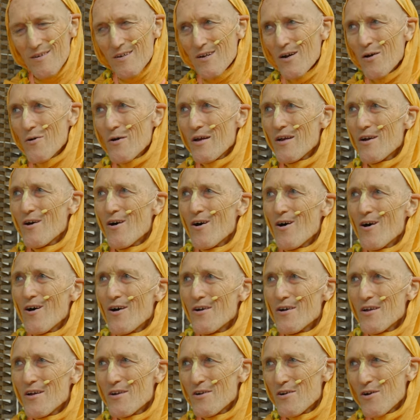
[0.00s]
Going
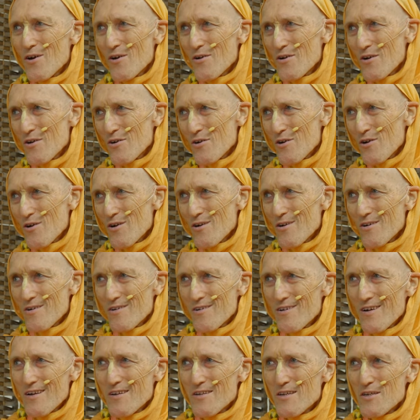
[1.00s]
on and on and on.
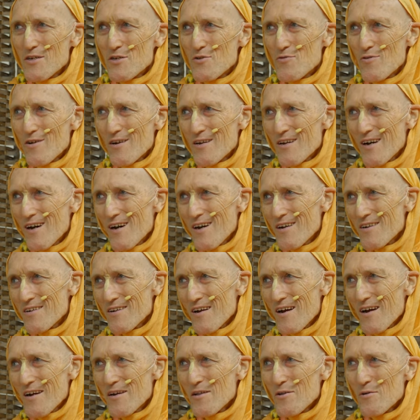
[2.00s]
In this
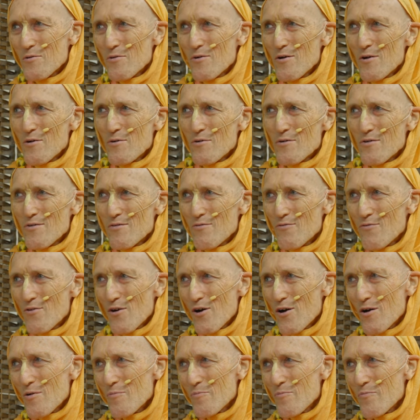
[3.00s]
regard, I'll quote
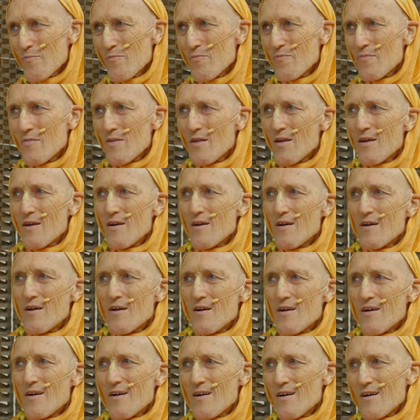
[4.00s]
from
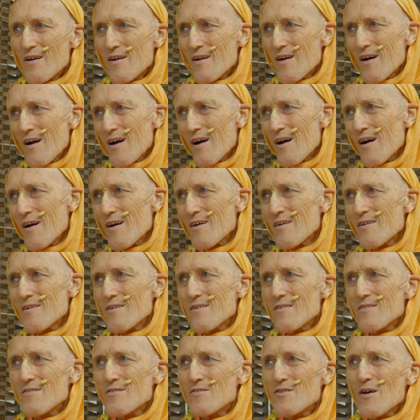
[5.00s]
uh,
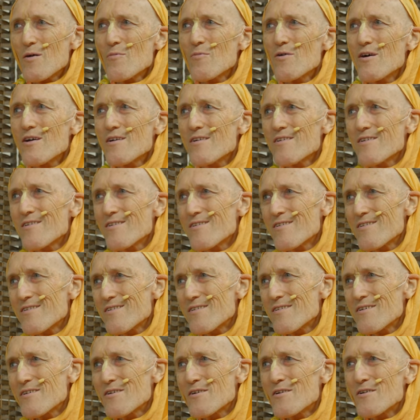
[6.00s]
someone
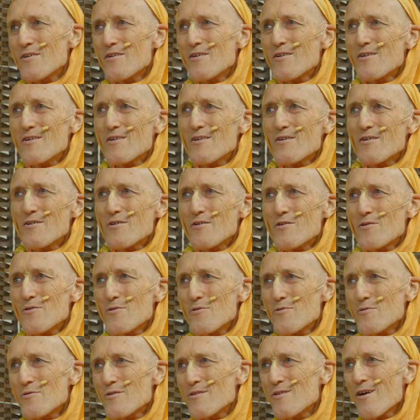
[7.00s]

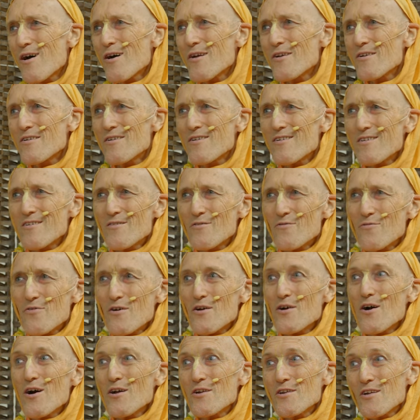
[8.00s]
who's not
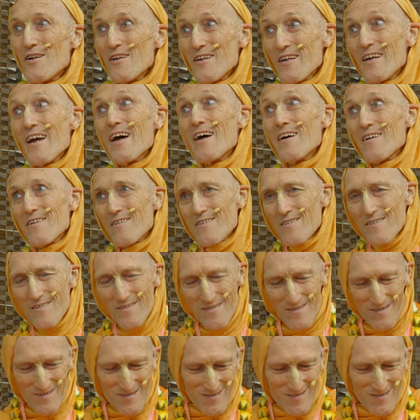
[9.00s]
forgotten yet